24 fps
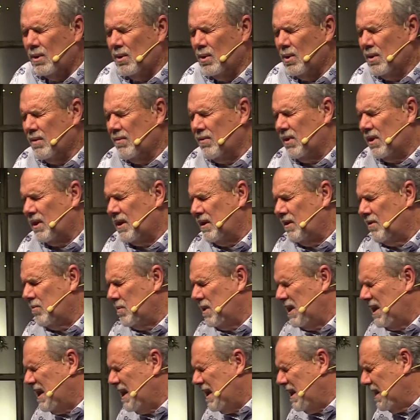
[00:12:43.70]
Lord, forgive
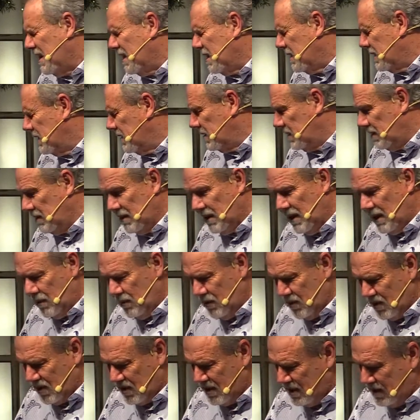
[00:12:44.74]
me. Ah, that
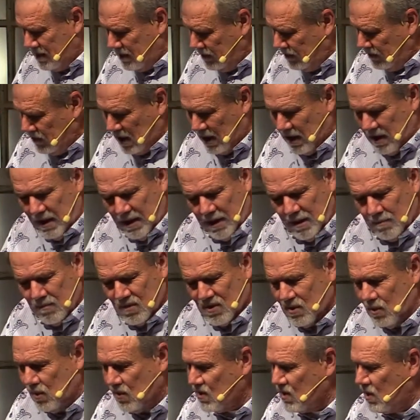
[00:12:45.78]
was, I am
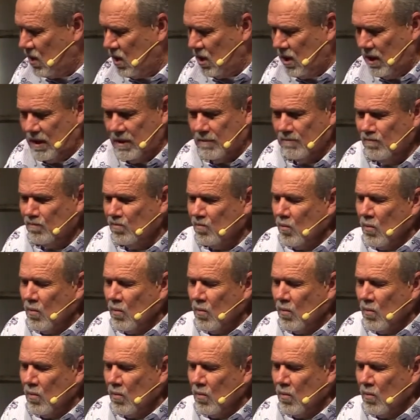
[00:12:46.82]
so sorry.